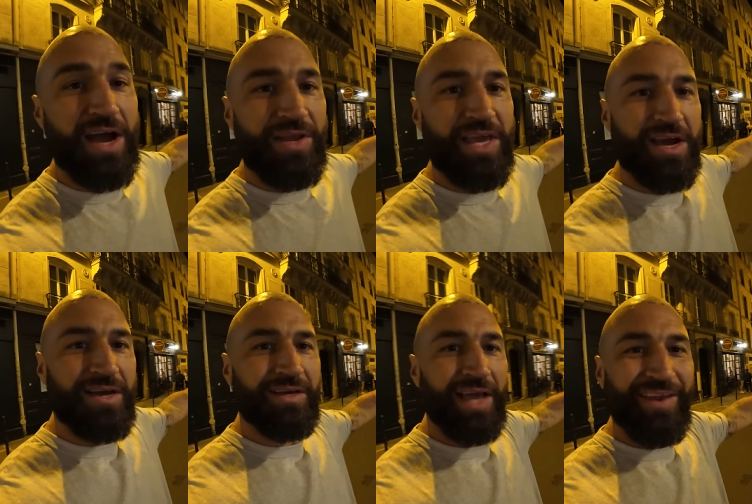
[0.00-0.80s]
down
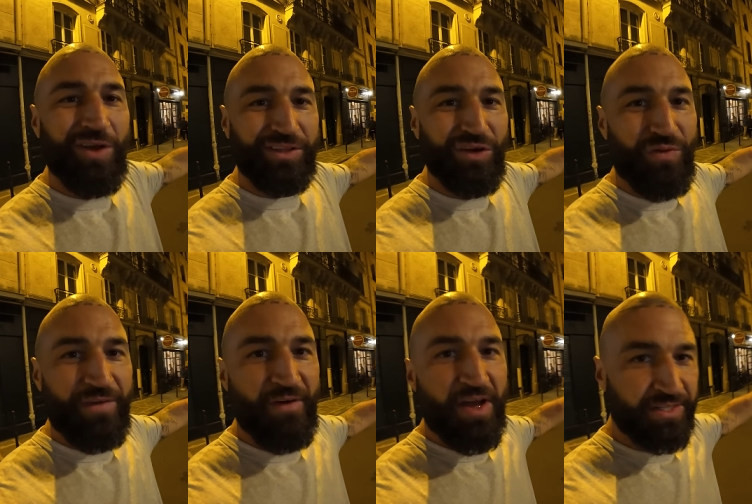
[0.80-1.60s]
here and like the
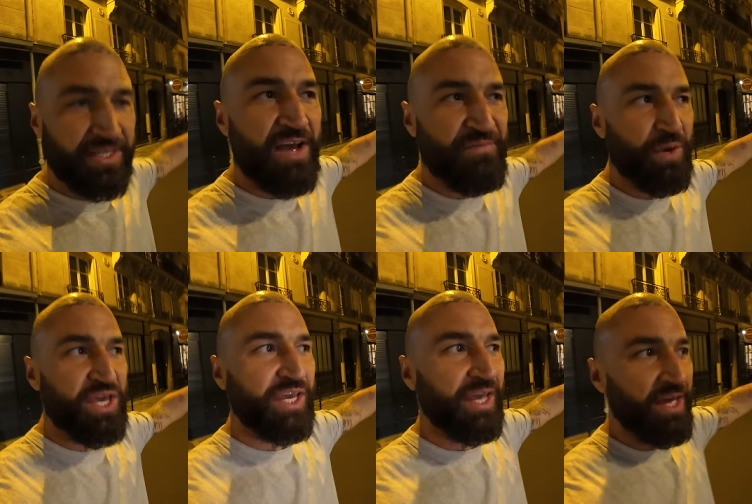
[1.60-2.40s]
river and stuff where
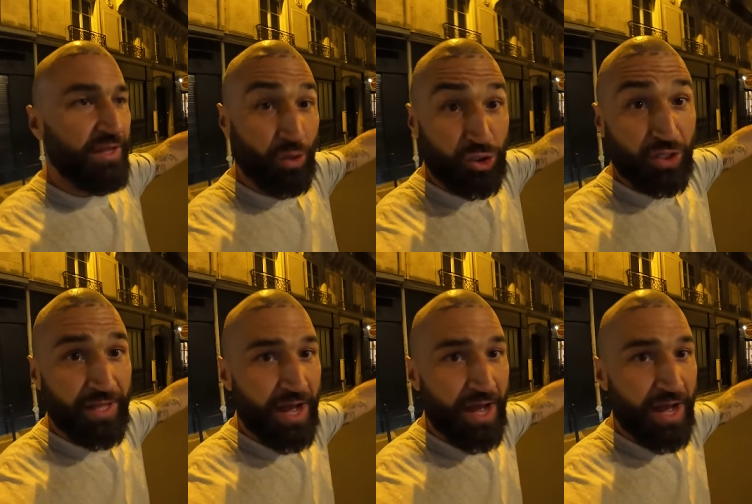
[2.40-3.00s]
you can, Notre